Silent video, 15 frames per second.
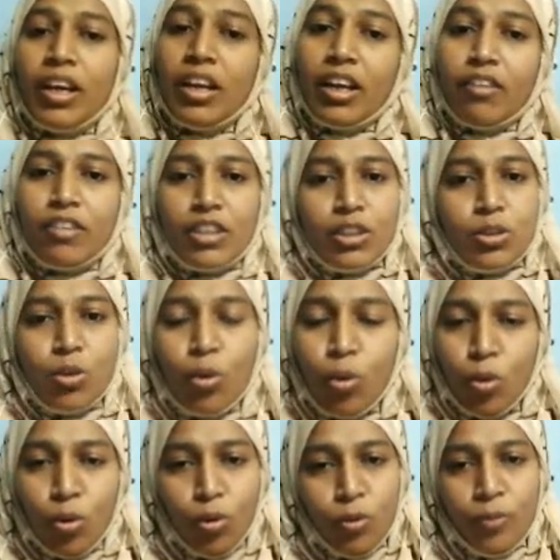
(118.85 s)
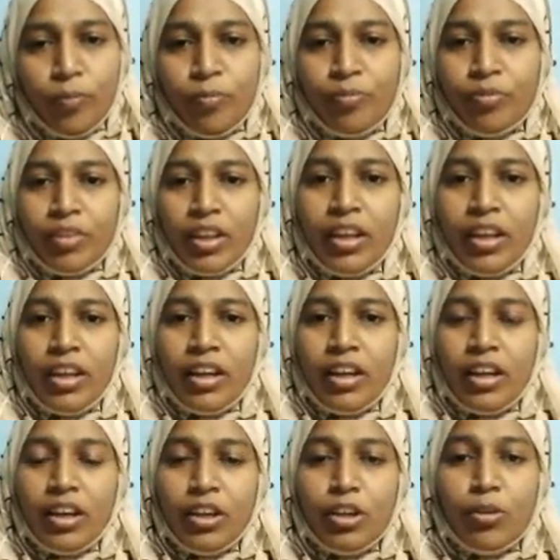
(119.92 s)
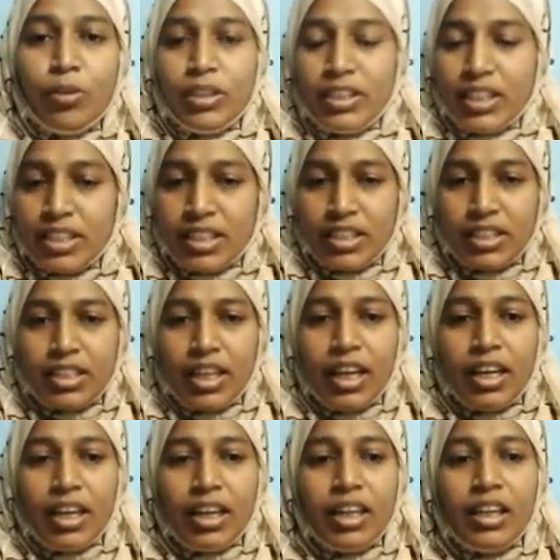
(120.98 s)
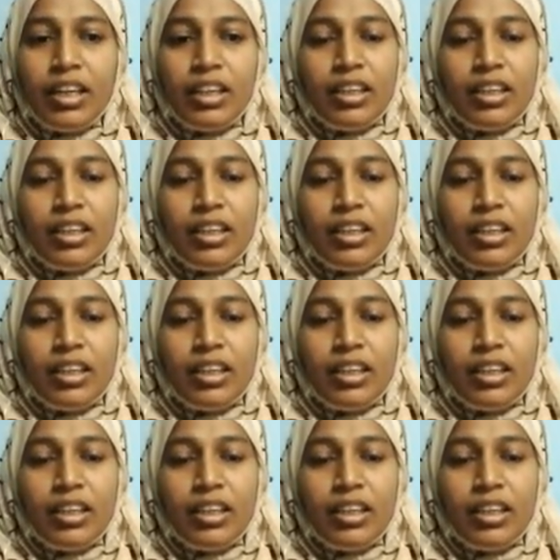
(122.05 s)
in our school? You will just take a